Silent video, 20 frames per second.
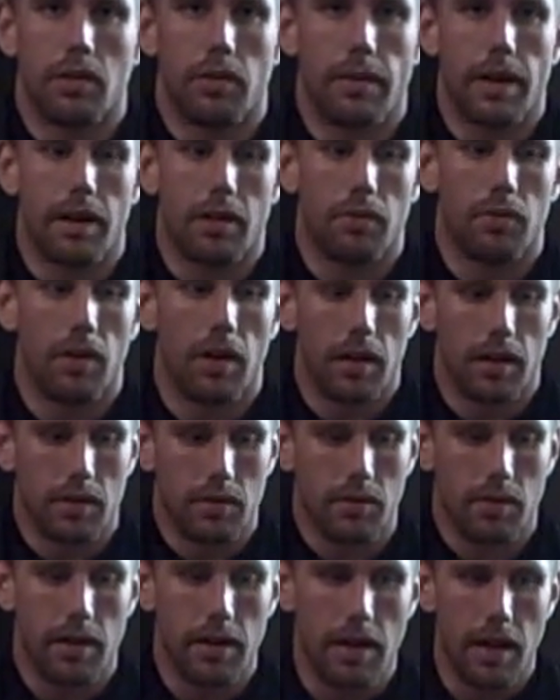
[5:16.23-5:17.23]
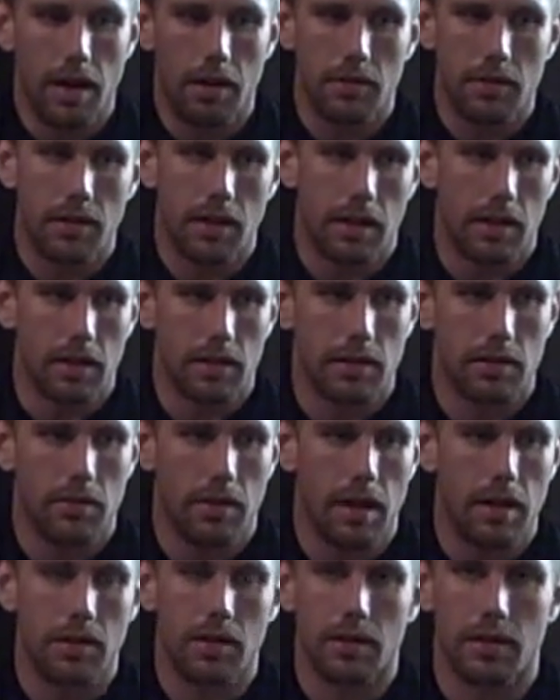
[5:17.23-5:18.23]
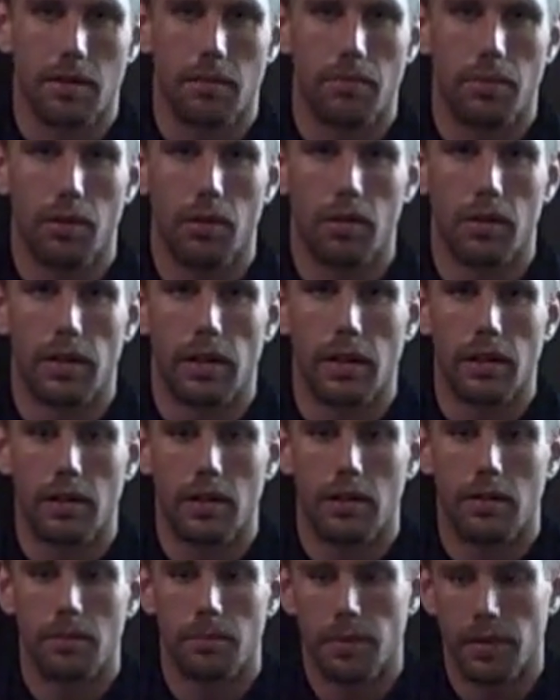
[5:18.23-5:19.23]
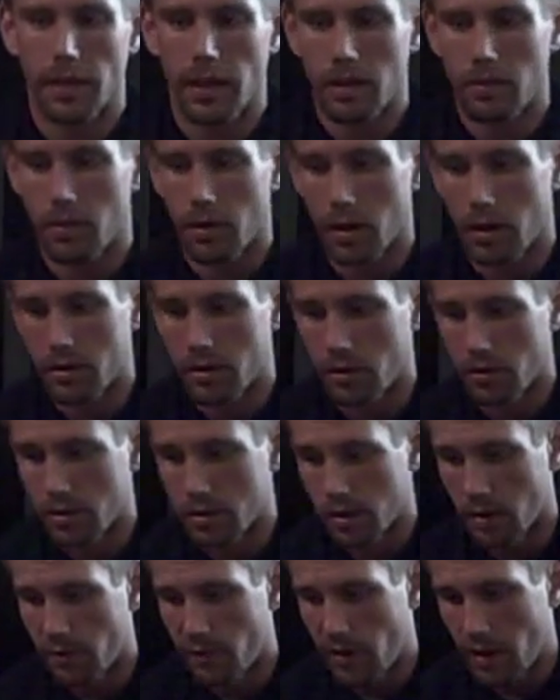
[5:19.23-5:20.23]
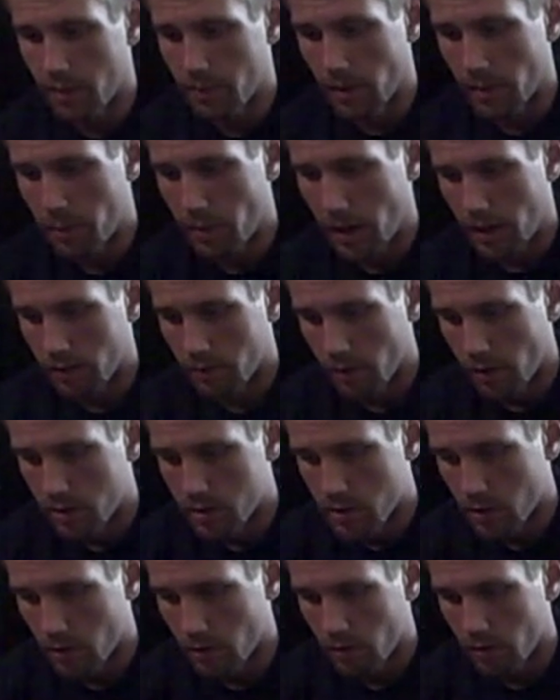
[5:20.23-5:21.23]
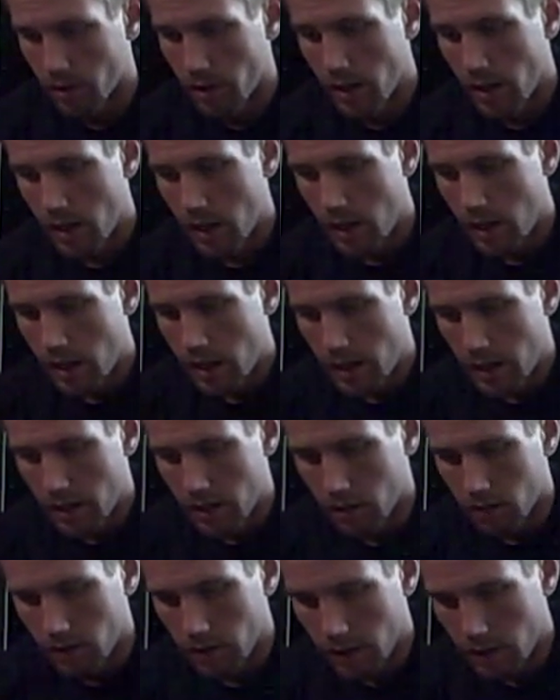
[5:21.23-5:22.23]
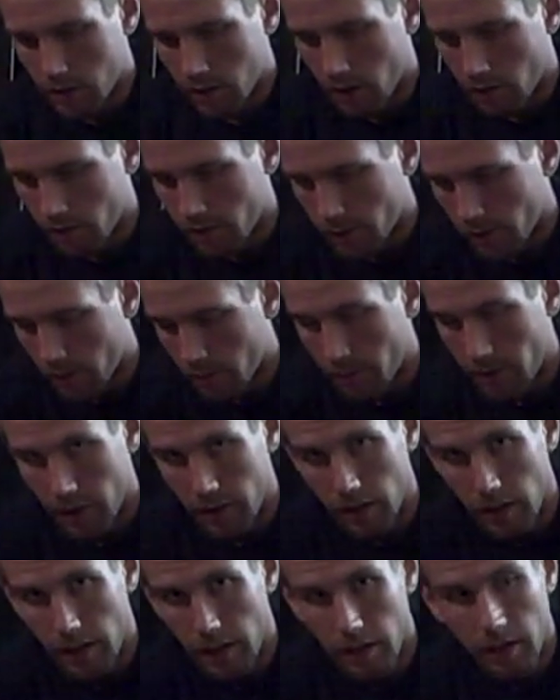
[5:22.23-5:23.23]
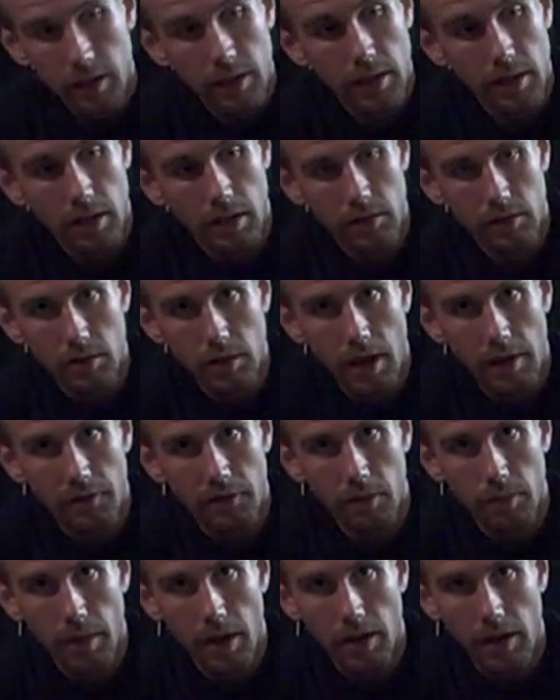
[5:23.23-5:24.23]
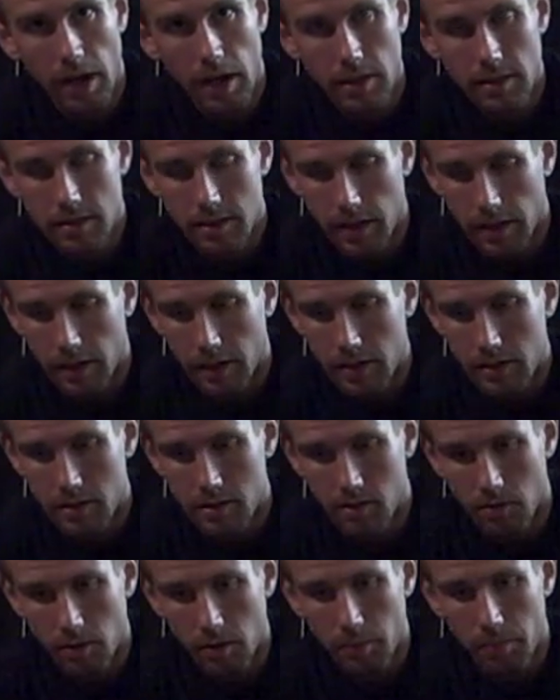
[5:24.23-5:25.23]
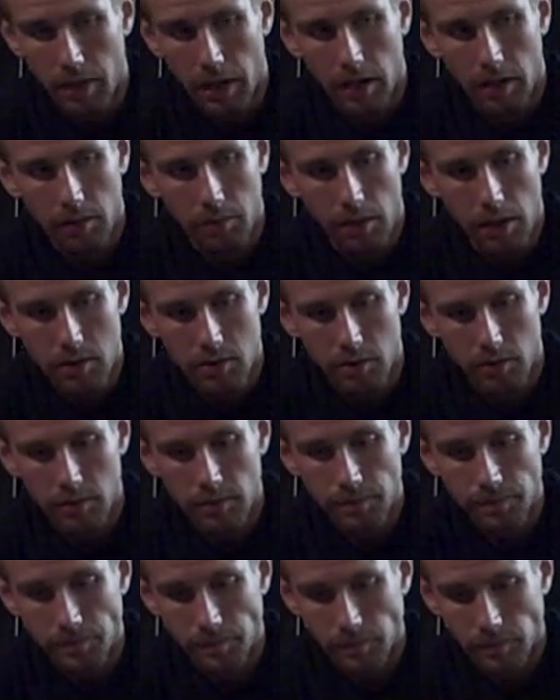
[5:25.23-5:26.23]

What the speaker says: no matter what, because right now it's getting a stretch because I'm pulling it. But then what I'll do is I'll find my pain threshold and I'll lean over the bent leg, and I'll do that for about 8 seconds or the pain threshold.